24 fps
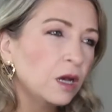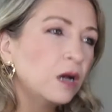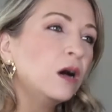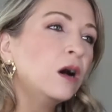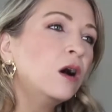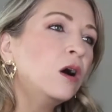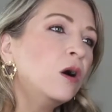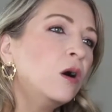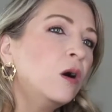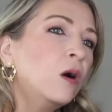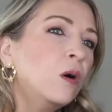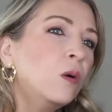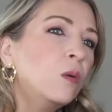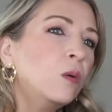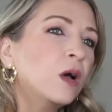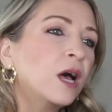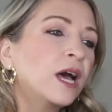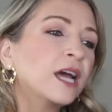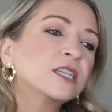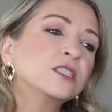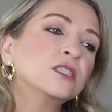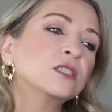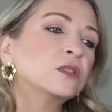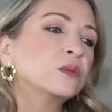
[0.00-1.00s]
oh, well,
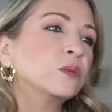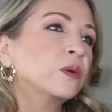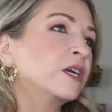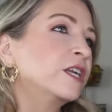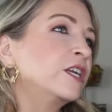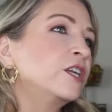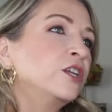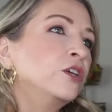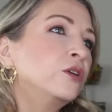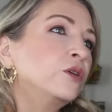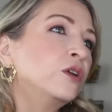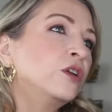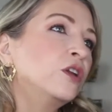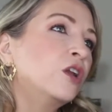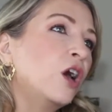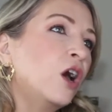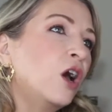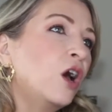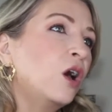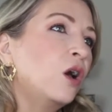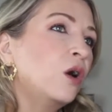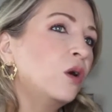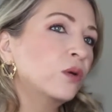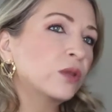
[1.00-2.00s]
I just wanted you to
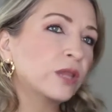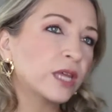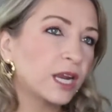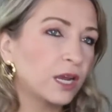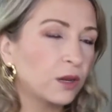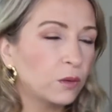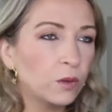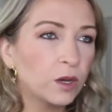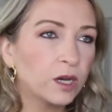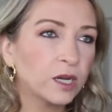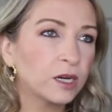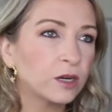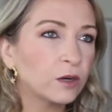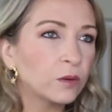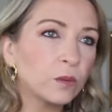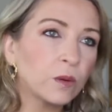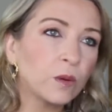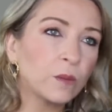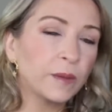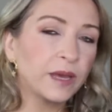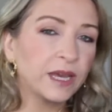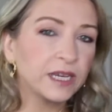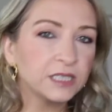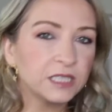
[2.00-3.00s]
know that I wanted a
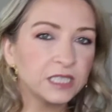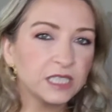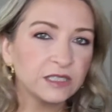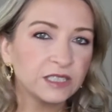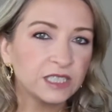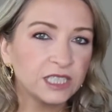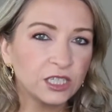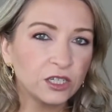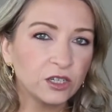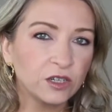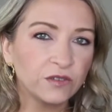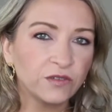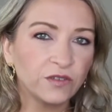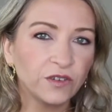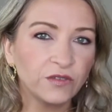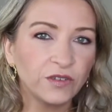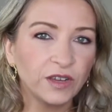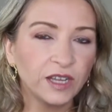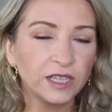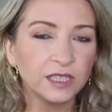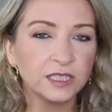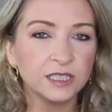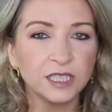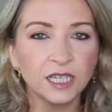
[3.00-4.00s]
romantic dinner for
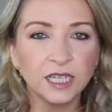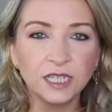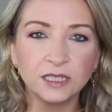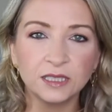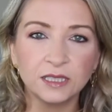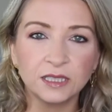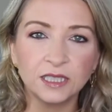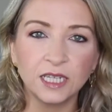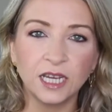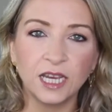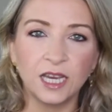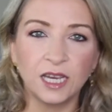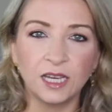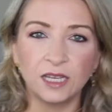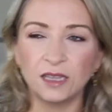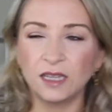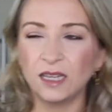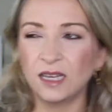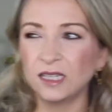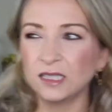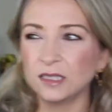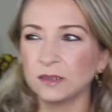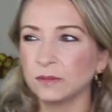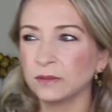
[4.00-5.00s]
Valentine's Day. And the
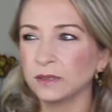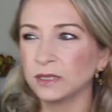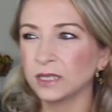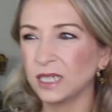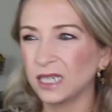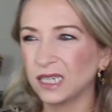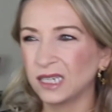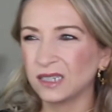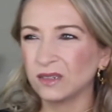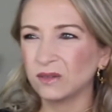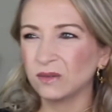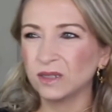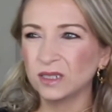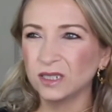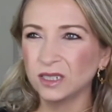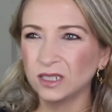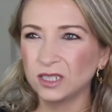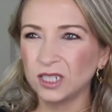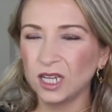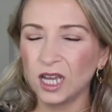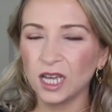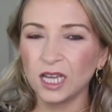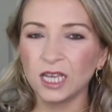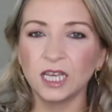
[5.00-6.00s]
husband's like, what are you
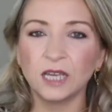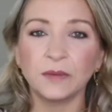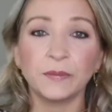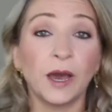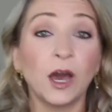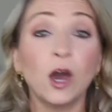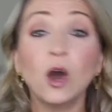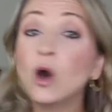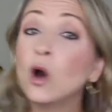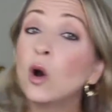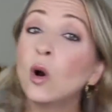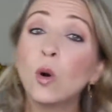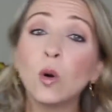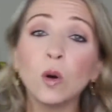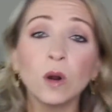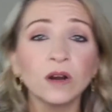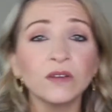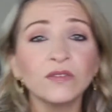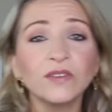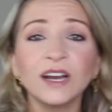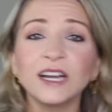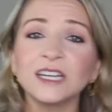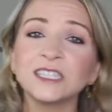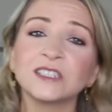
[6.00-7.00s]
talking about? Or
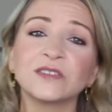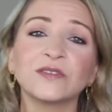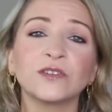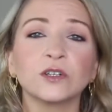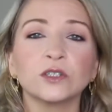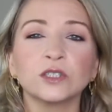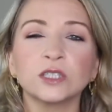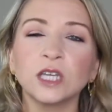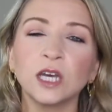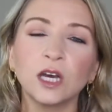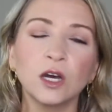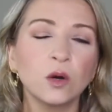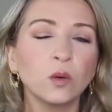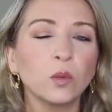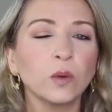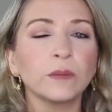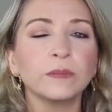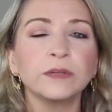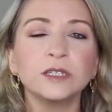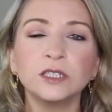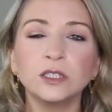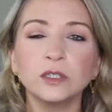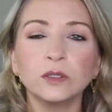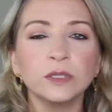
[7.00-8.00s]
vice versa.
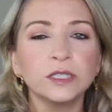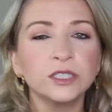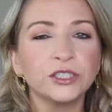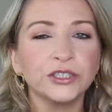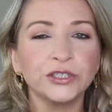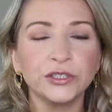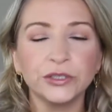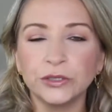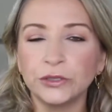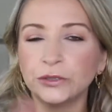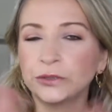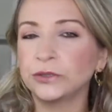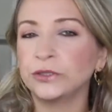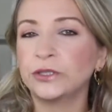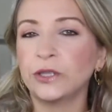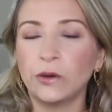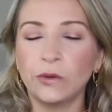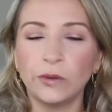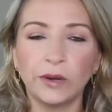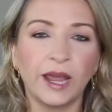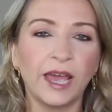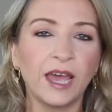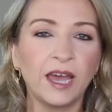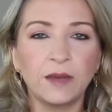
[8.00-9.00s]
Women do it too.
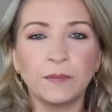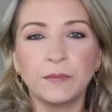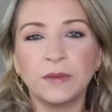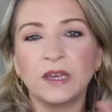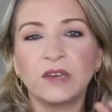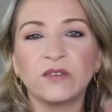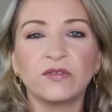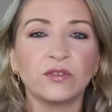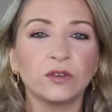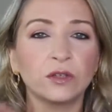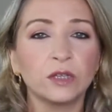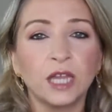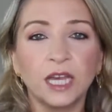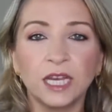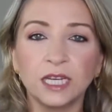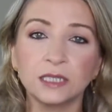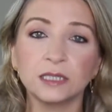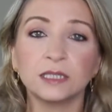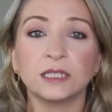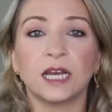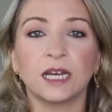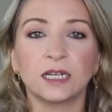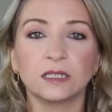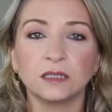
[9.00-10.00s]
Don't at me for like
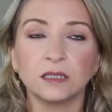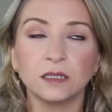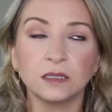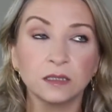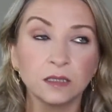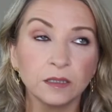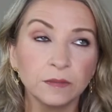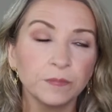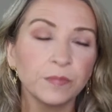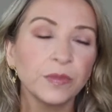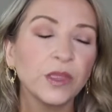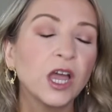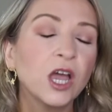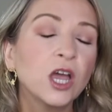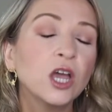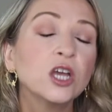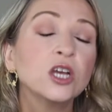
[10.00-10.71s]
sexism.